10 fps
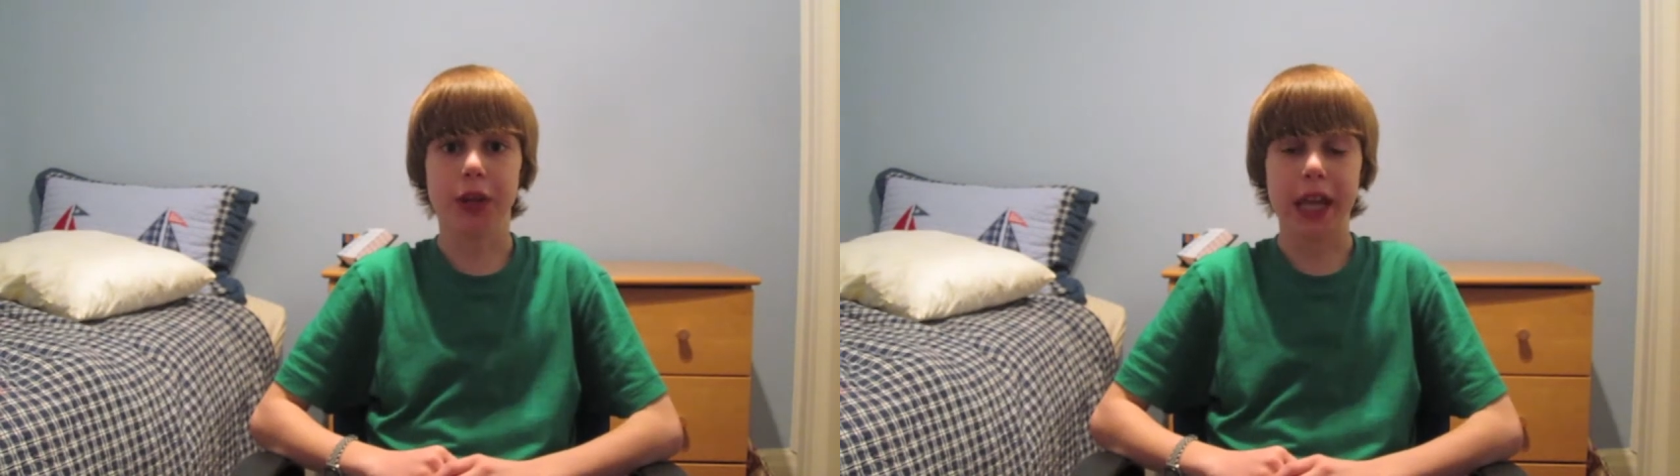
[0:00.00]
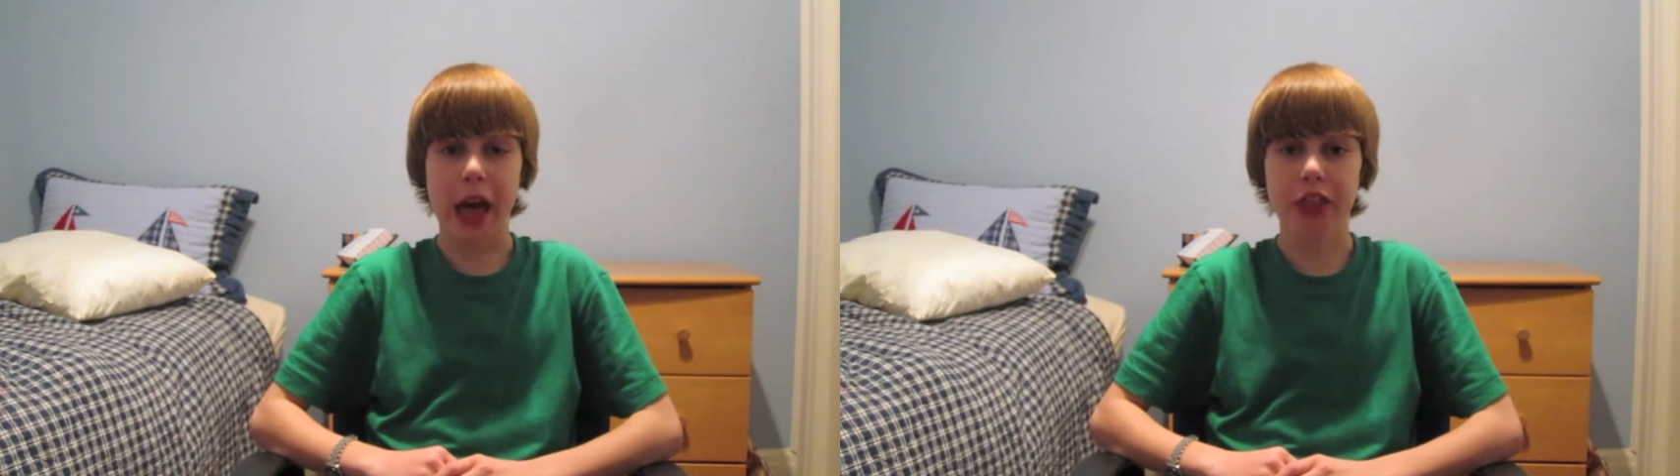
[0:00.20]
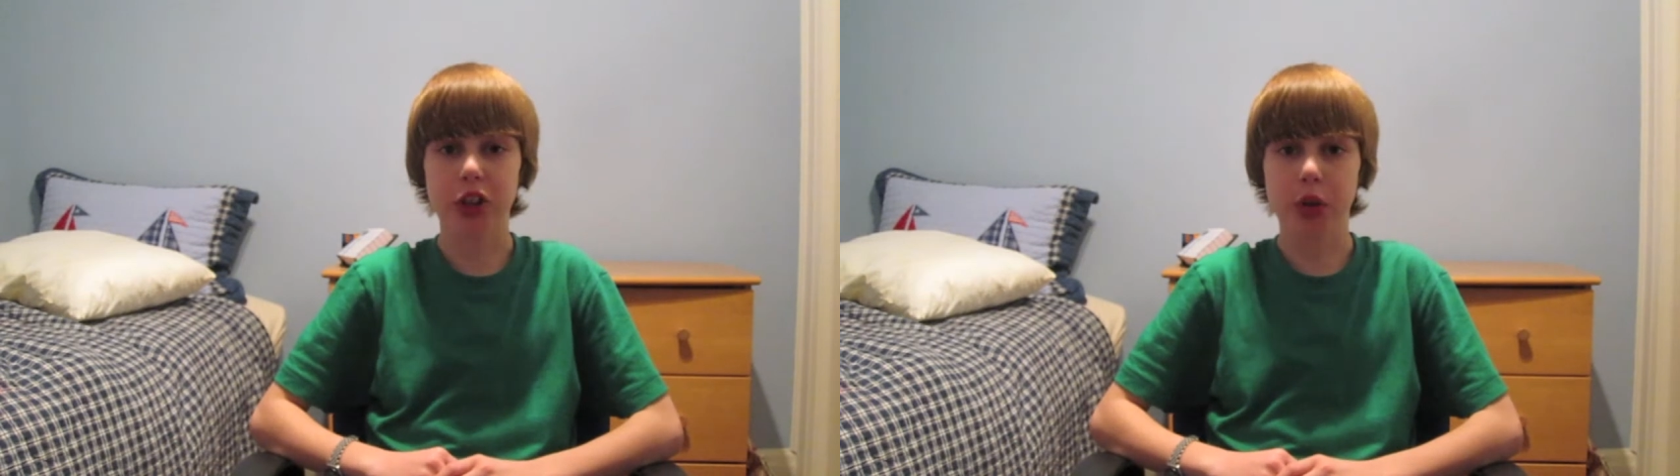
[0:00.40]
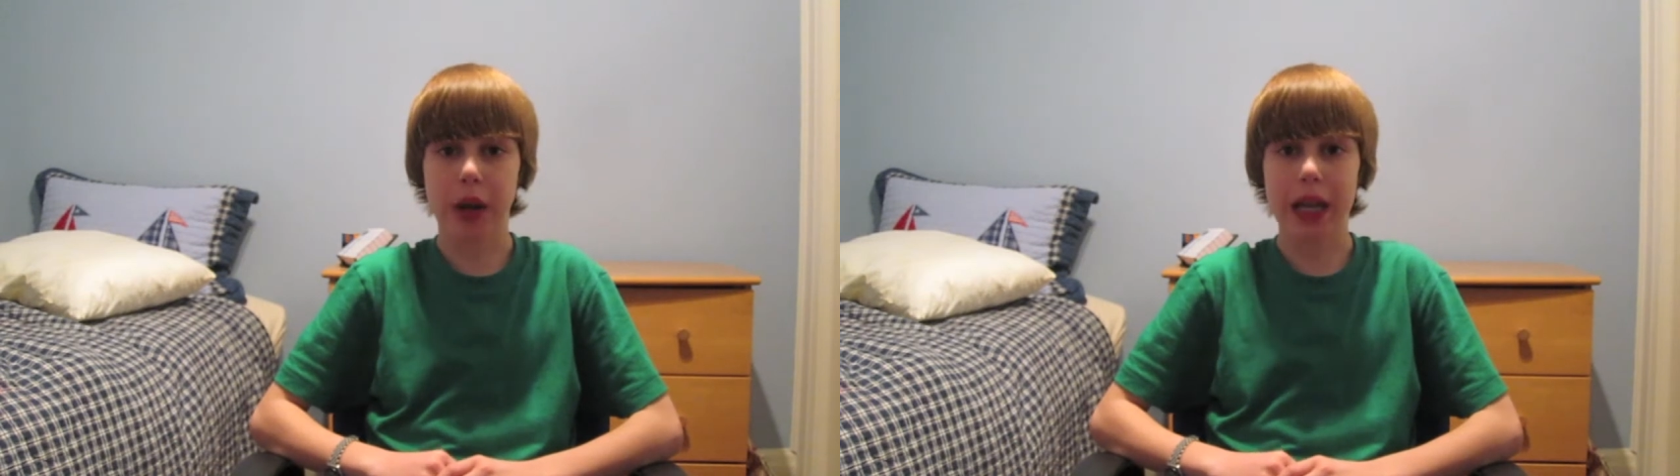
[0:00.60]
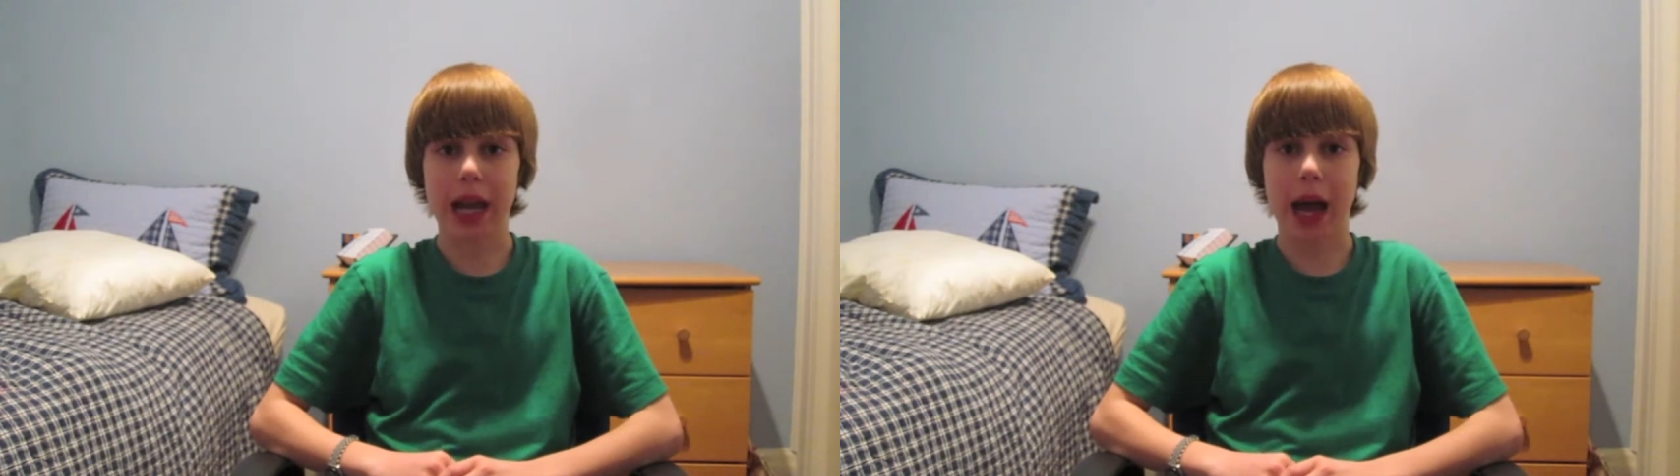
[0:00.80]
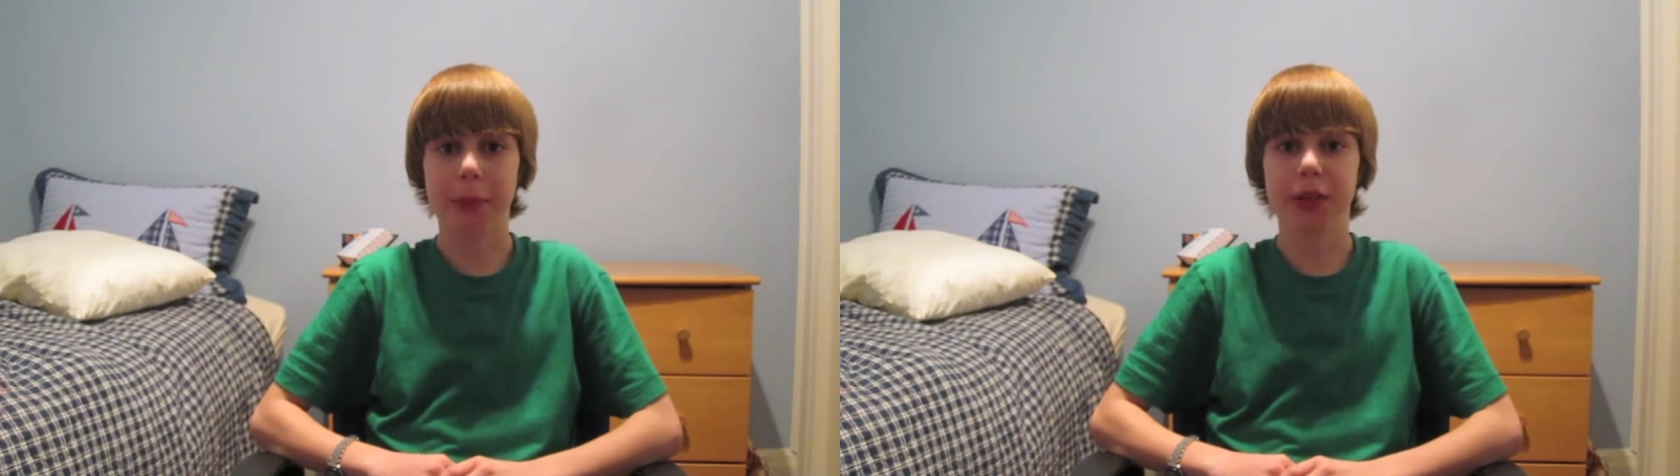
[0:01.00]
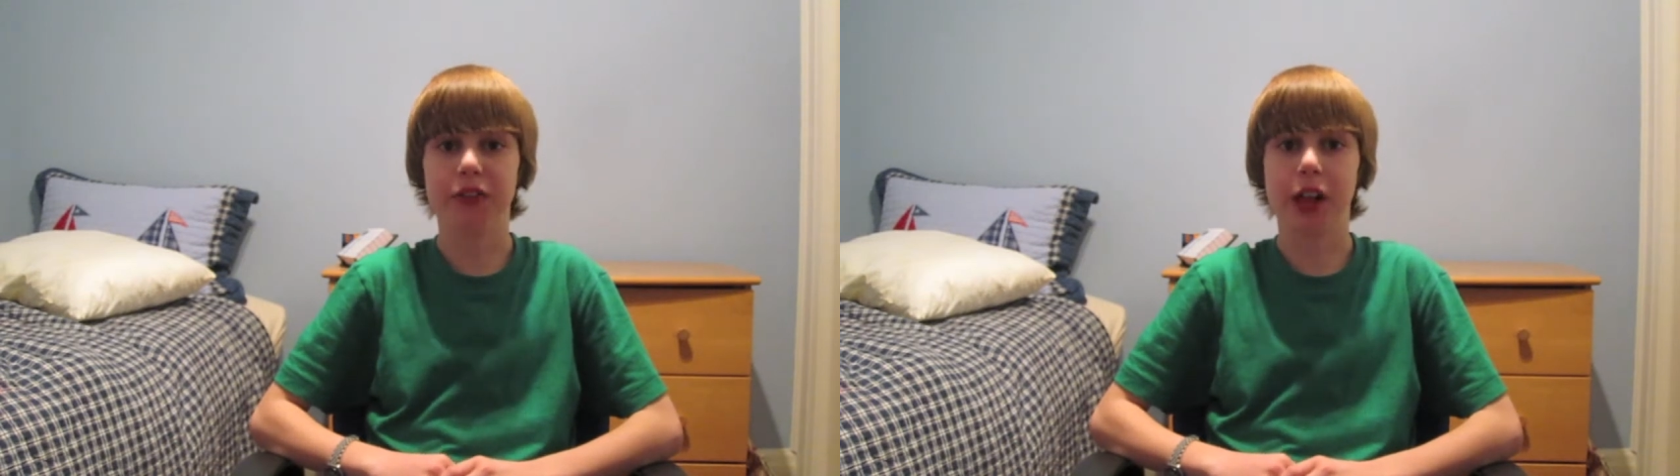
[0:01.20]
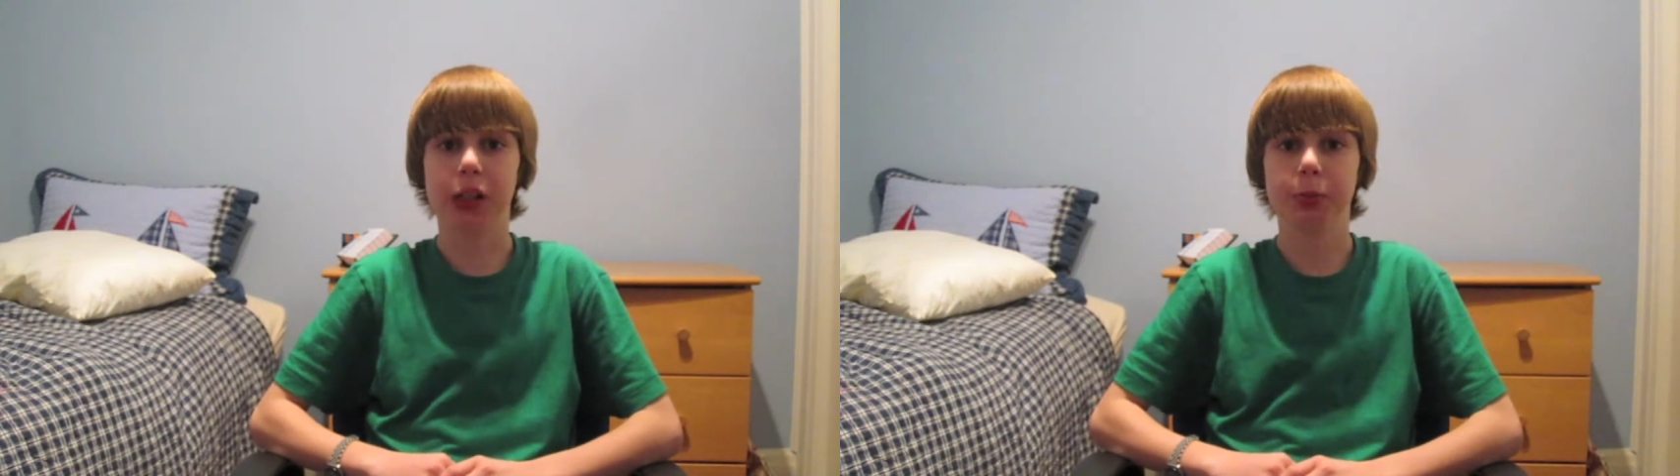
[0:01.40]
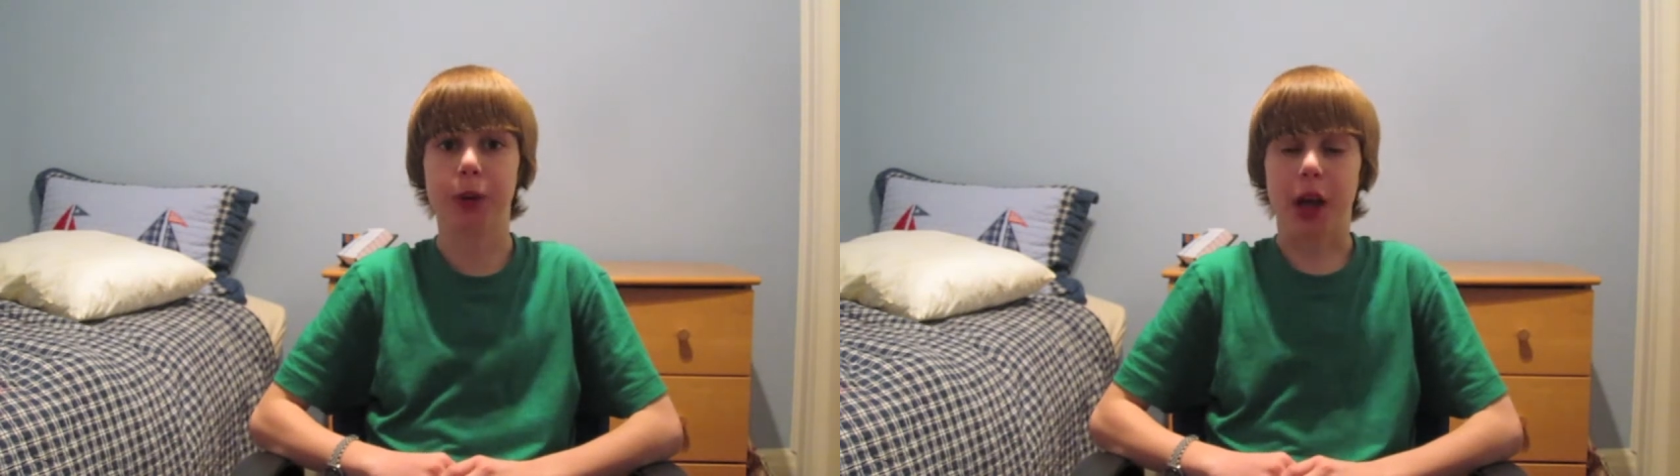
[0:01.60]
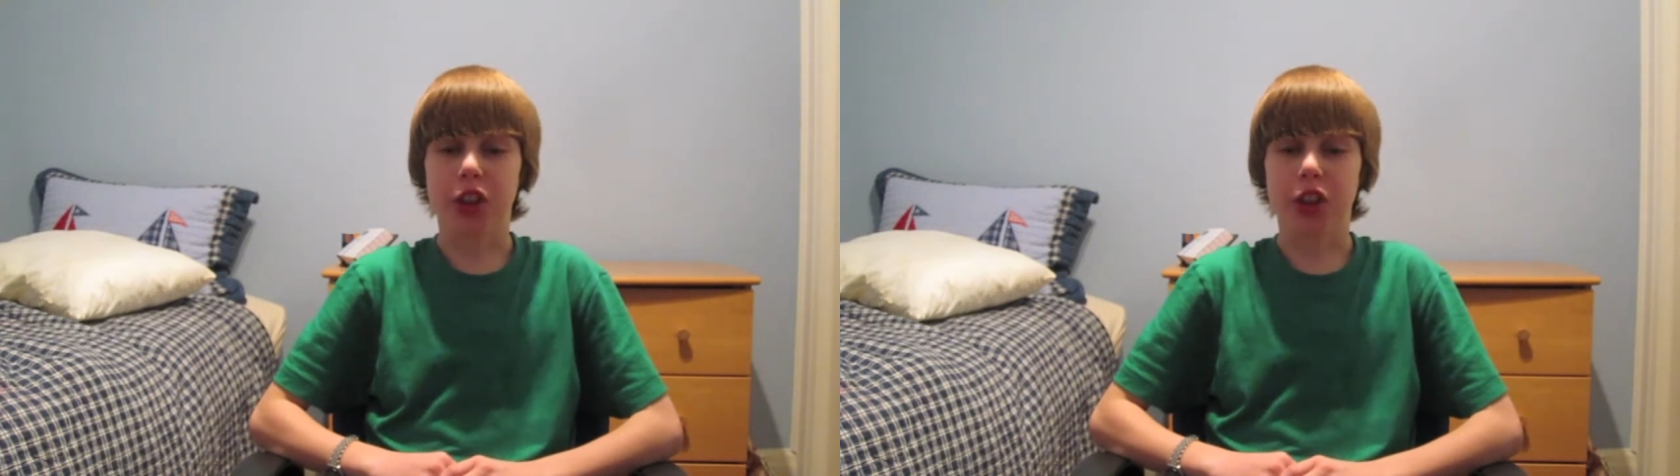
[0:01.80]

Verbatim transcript: another great app developed by